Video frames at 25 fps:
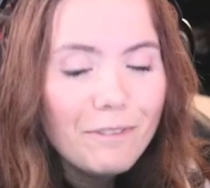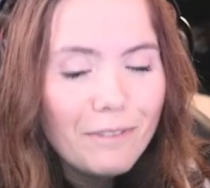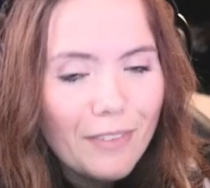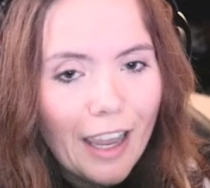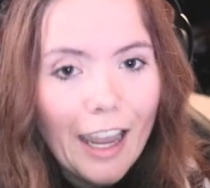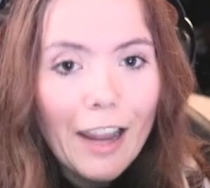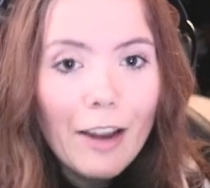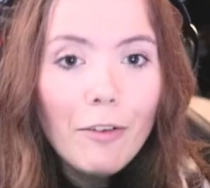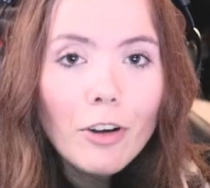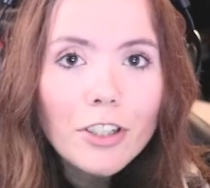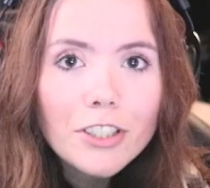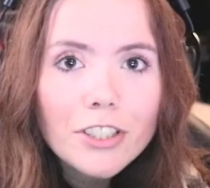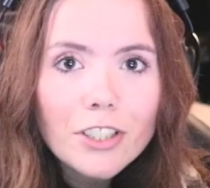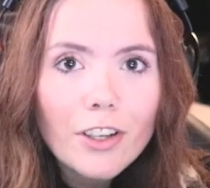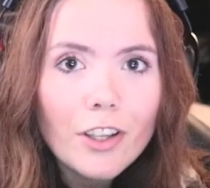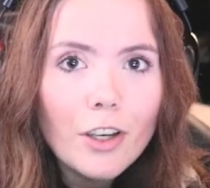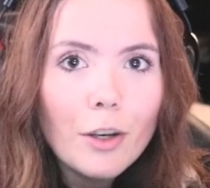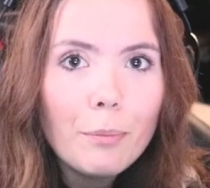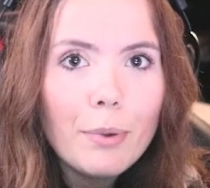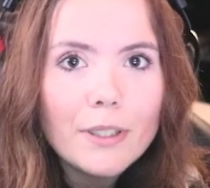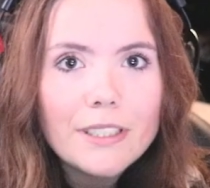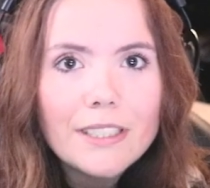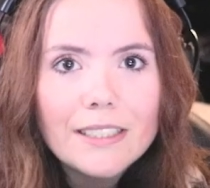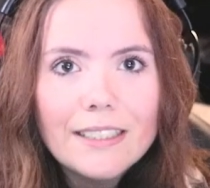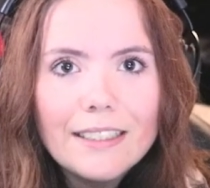I'm also gonna
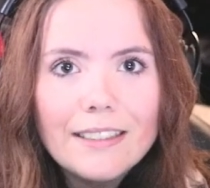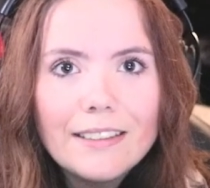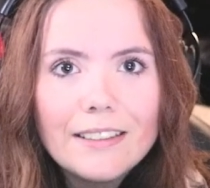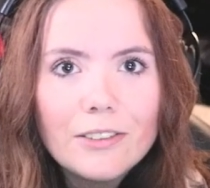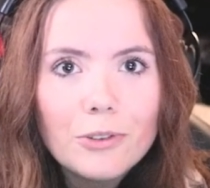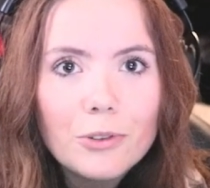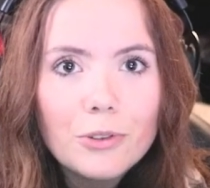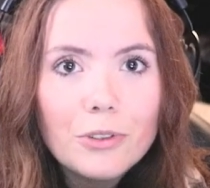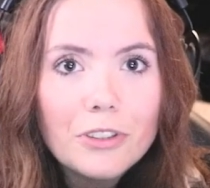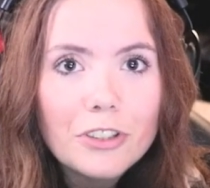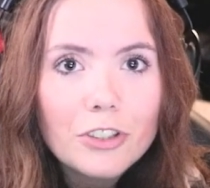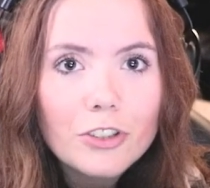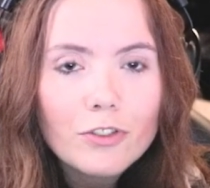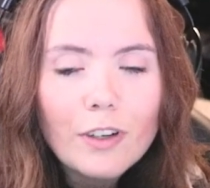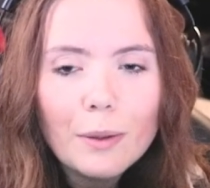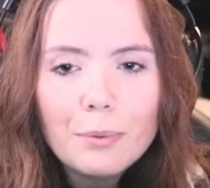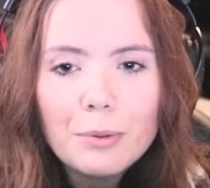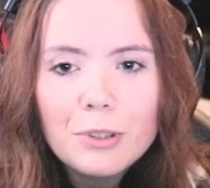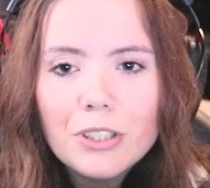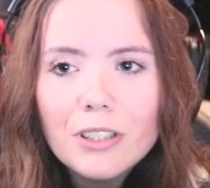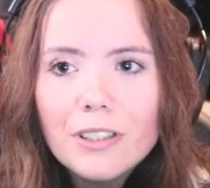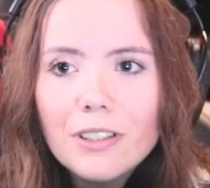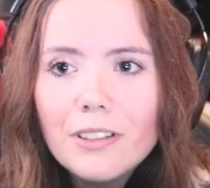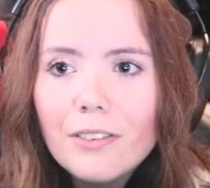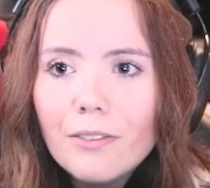put it into the
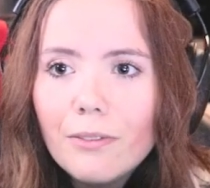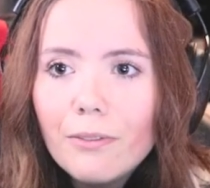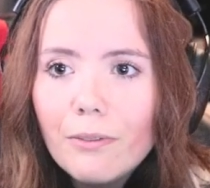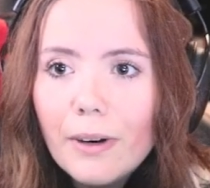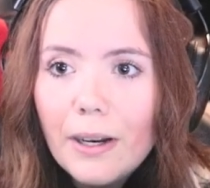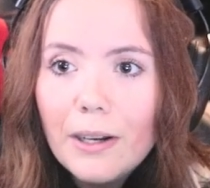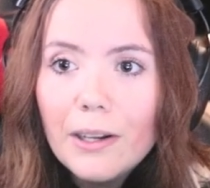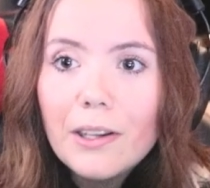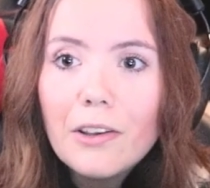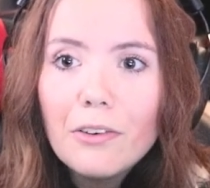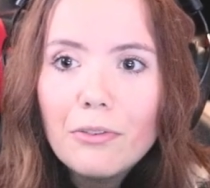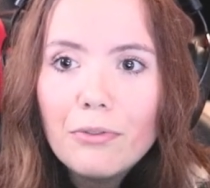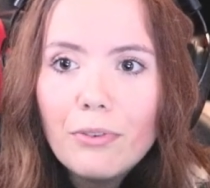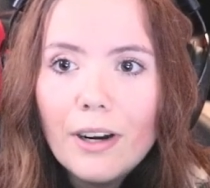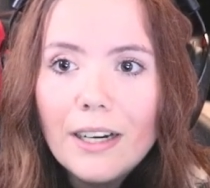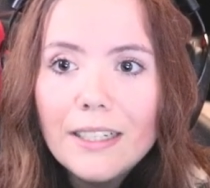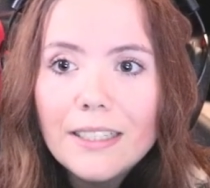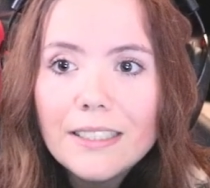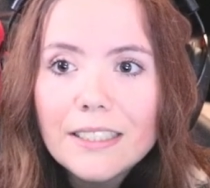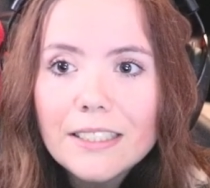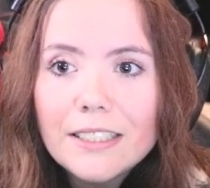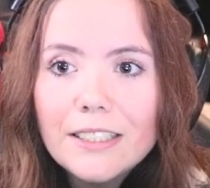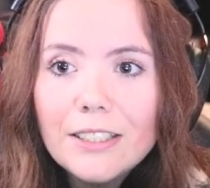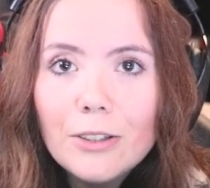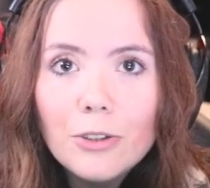description where you can find
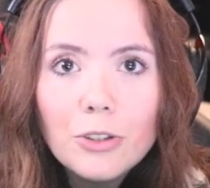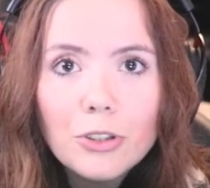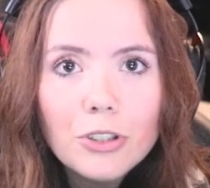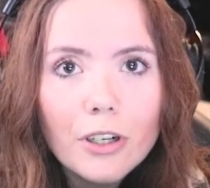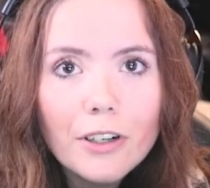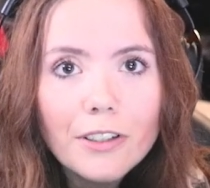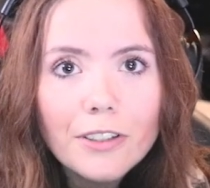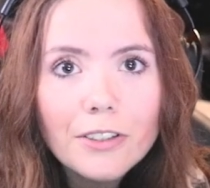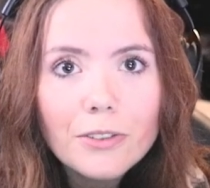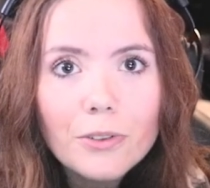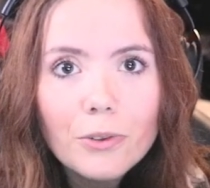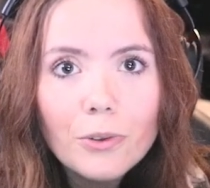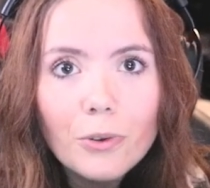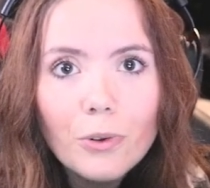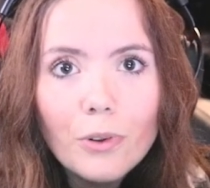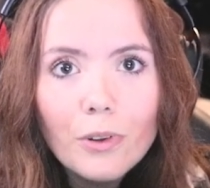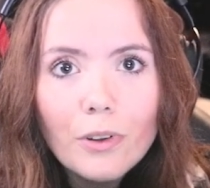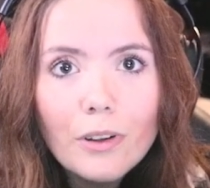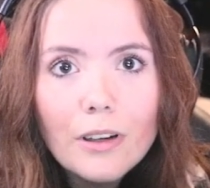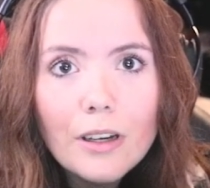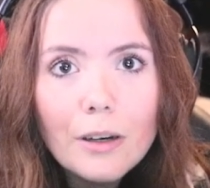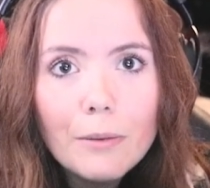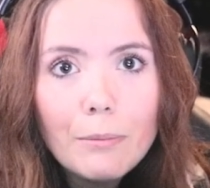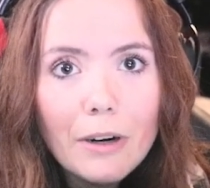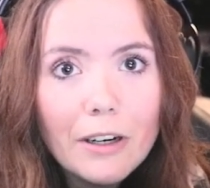this news article
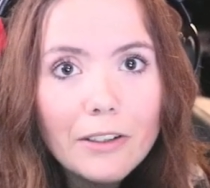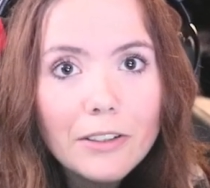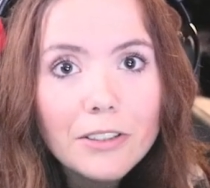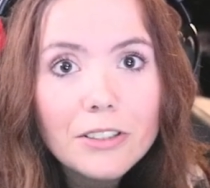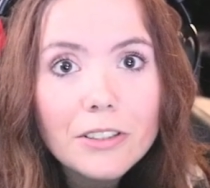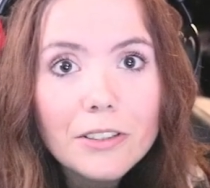about